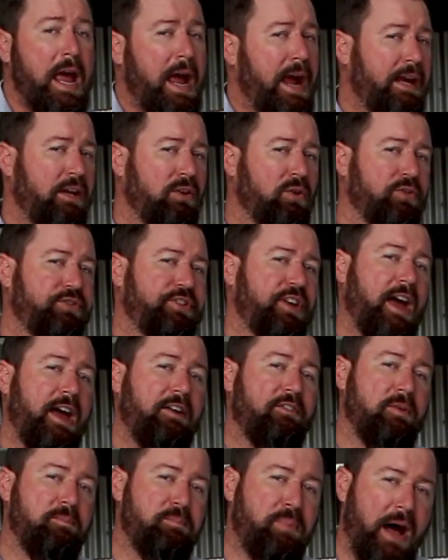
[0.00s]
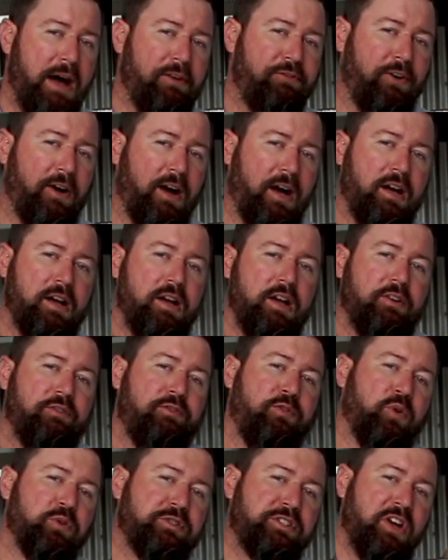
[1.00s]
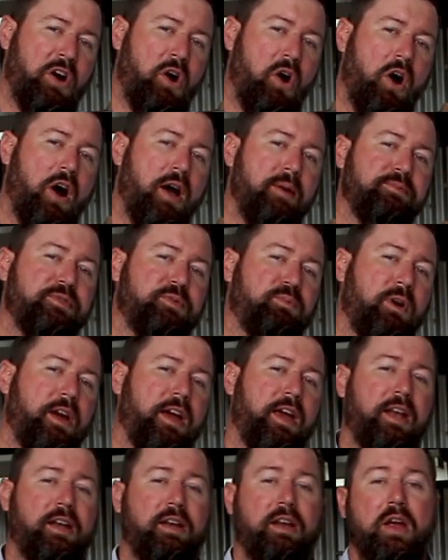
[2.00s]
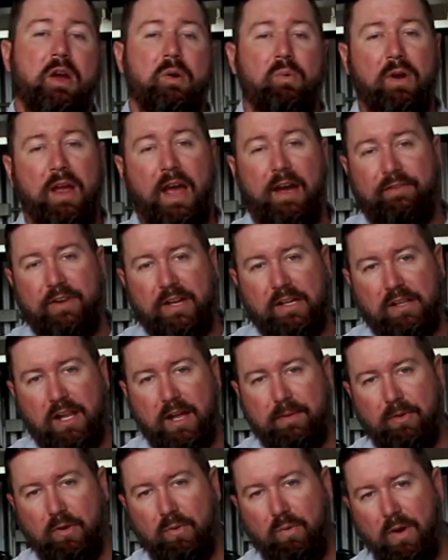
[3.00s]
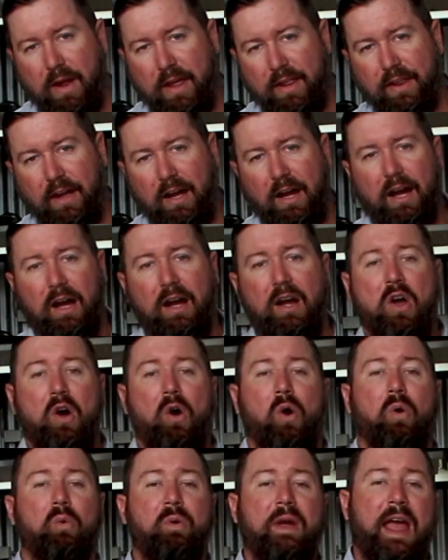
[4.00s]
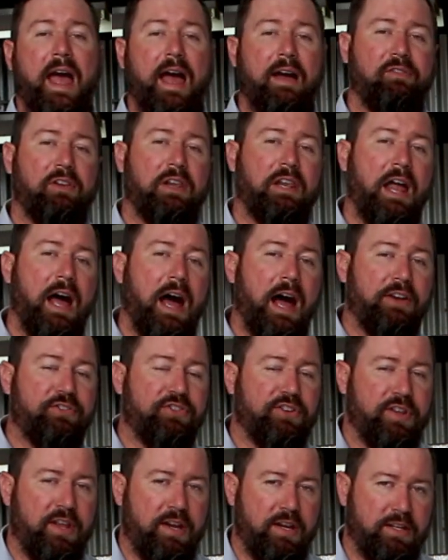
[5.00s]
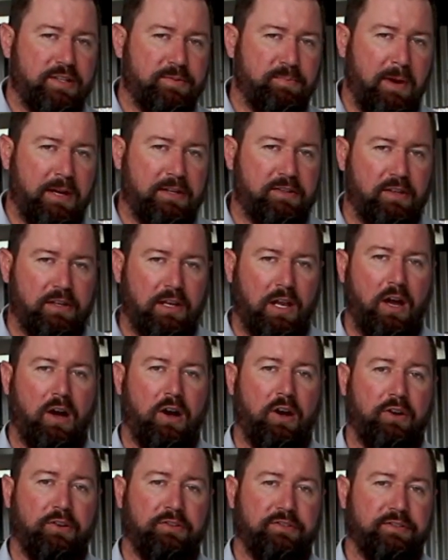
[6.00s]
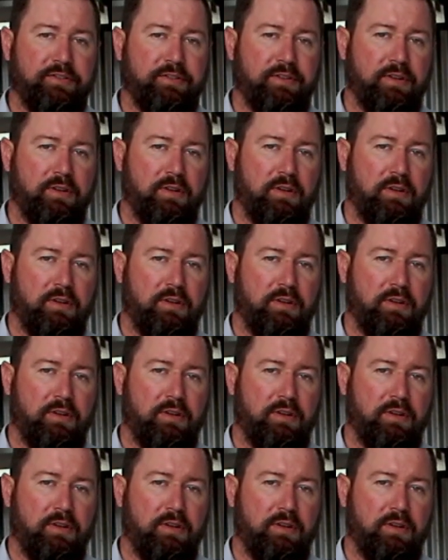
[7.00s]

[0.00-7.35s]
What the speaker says: and also have a buffer for times when we have inclement weather or we have larger than expected loads.